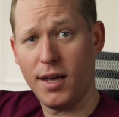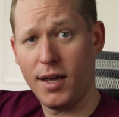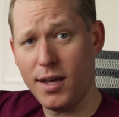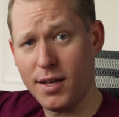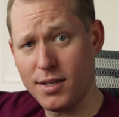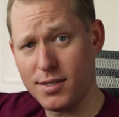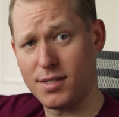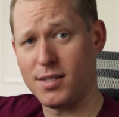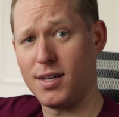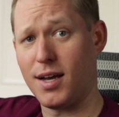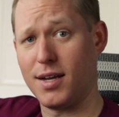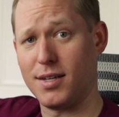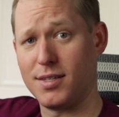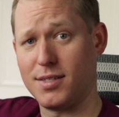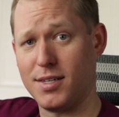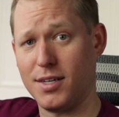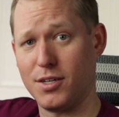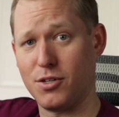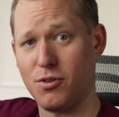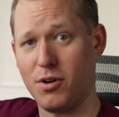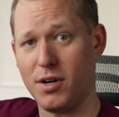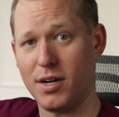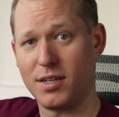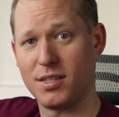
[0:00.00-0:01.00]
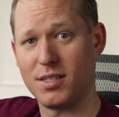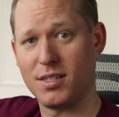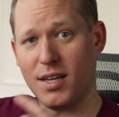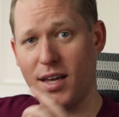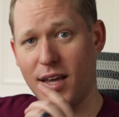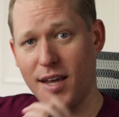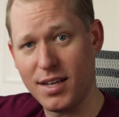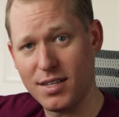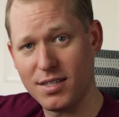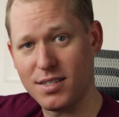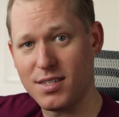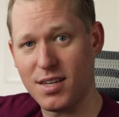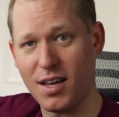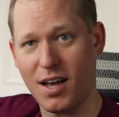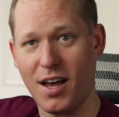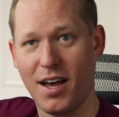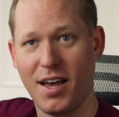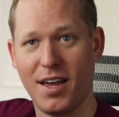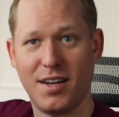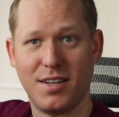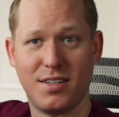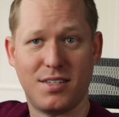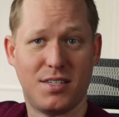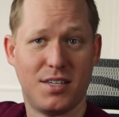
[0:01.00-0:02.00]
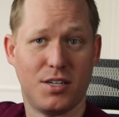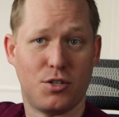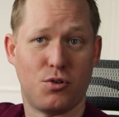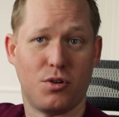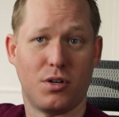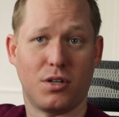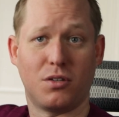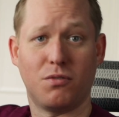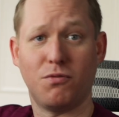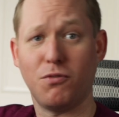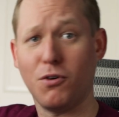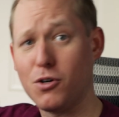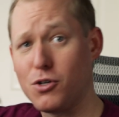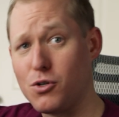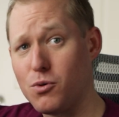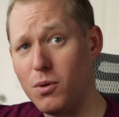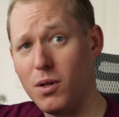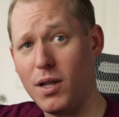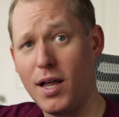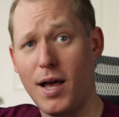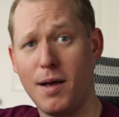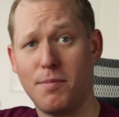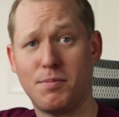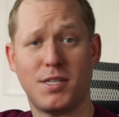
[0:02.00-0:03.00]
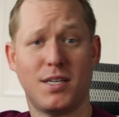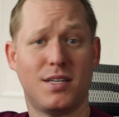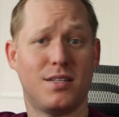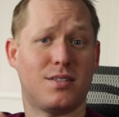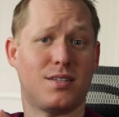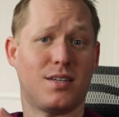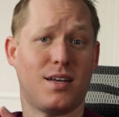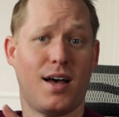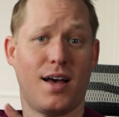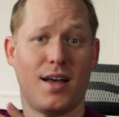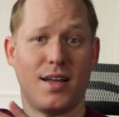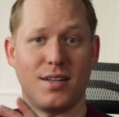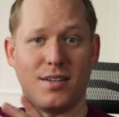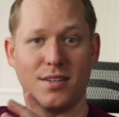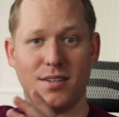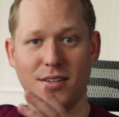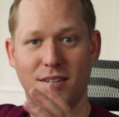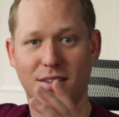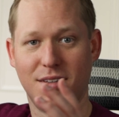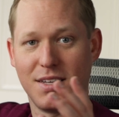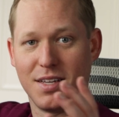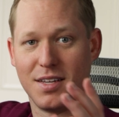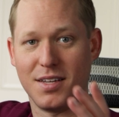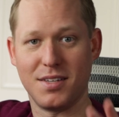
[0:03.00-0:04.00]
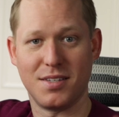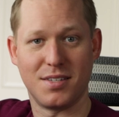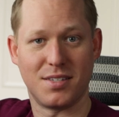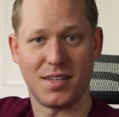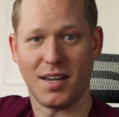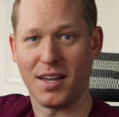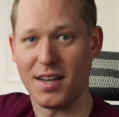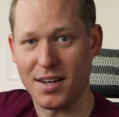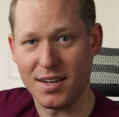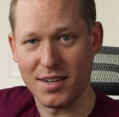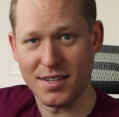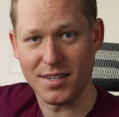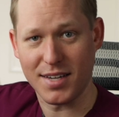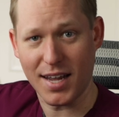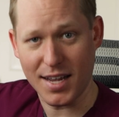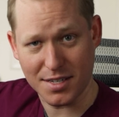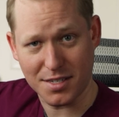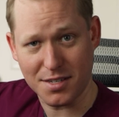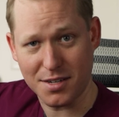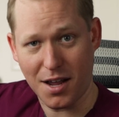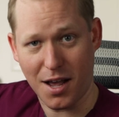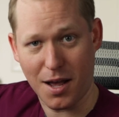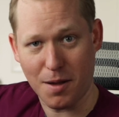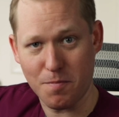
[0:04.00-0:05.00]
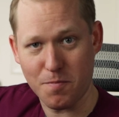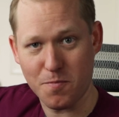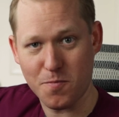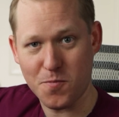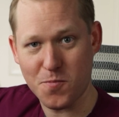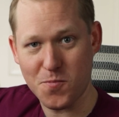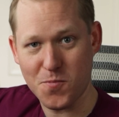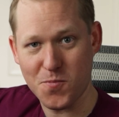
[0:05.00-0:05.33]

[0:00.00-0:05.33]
inside Citrix virtual apps, inside the Zen desktop.